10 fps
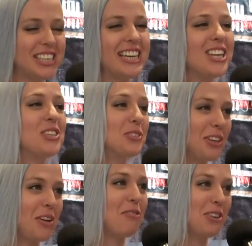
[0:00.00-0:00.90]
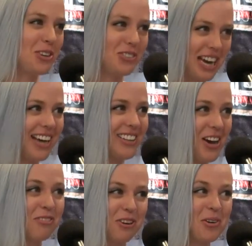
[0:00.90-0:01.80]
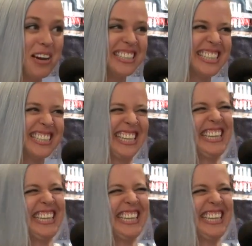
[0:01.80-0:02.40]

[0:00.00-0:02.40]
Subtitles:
in case you're looking for a new tagline for Oasis,